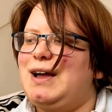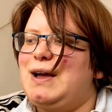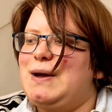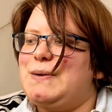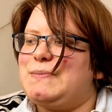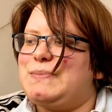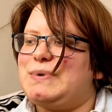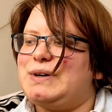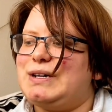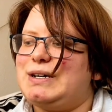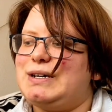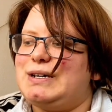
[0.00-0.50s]

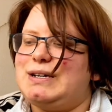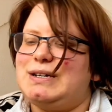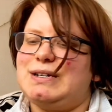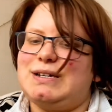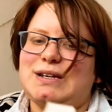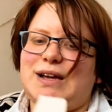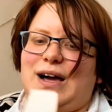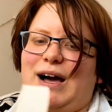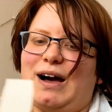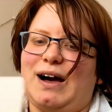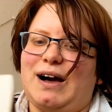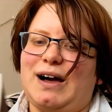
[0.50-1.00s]
But
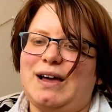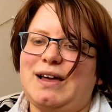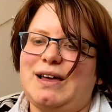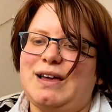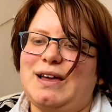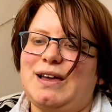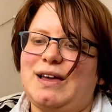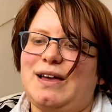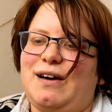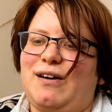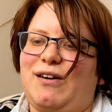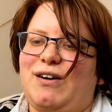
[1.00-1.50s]

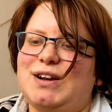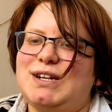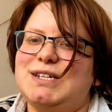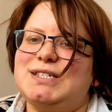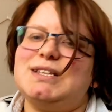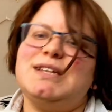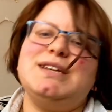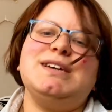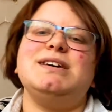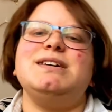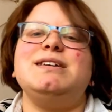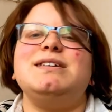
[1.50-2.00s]

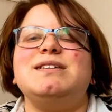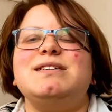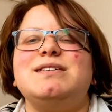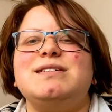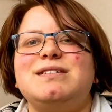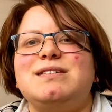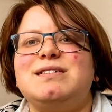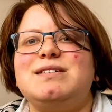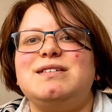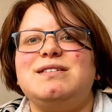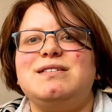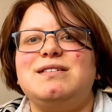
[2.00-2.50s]
honestly,
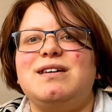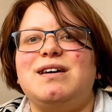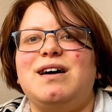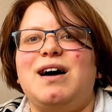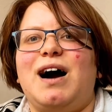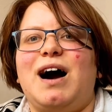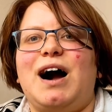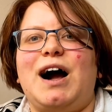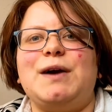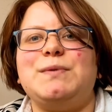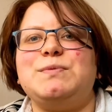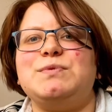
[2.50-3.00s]

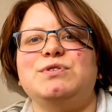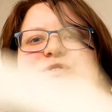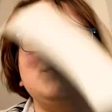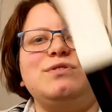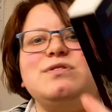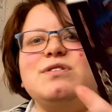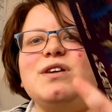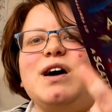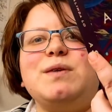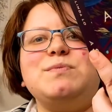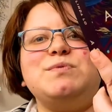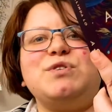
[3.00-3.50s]
I'm
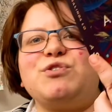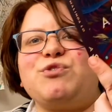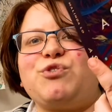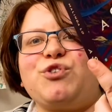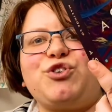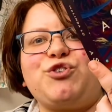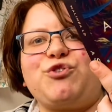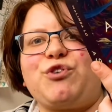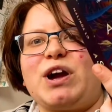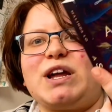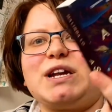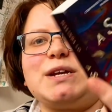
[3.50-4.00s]
not
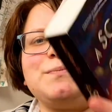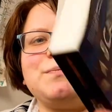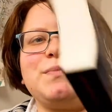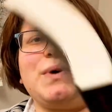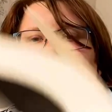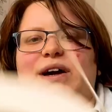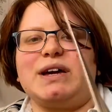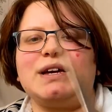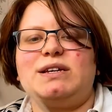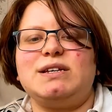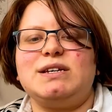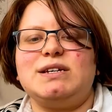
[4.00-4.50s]
regretting
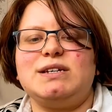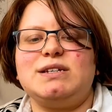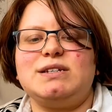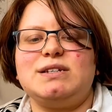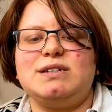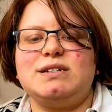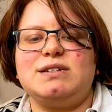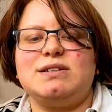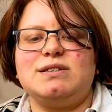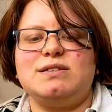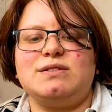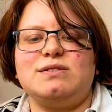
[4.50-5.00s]
buying it,
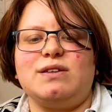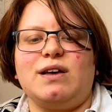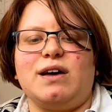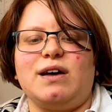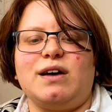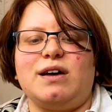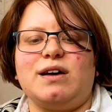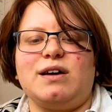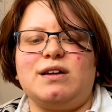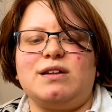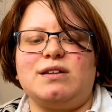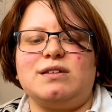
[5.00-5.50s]

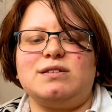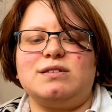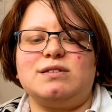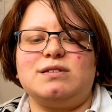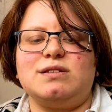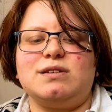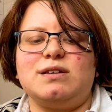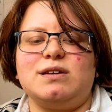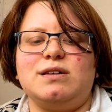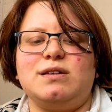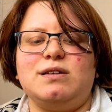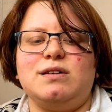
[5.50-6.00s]
and
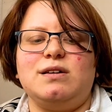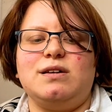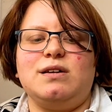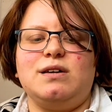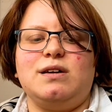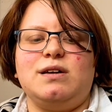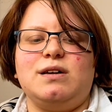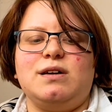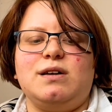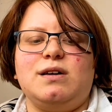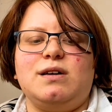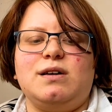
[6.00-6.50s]

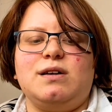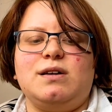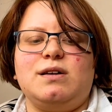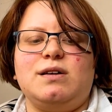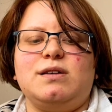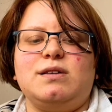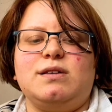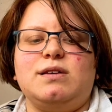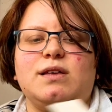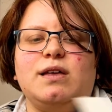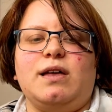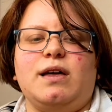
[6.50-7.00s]

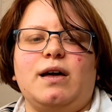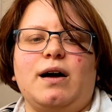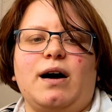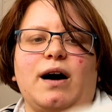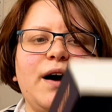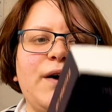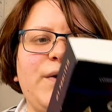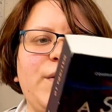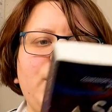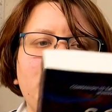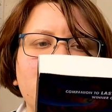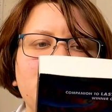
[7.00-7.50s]
I
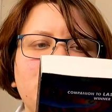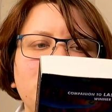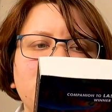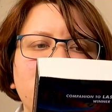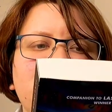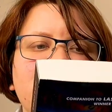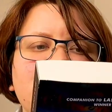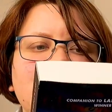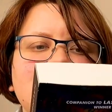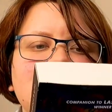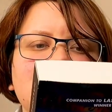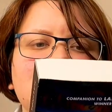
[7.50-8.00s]
heard good
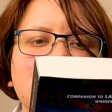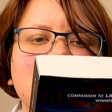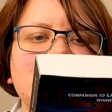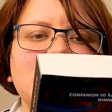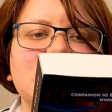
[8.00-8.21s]
things about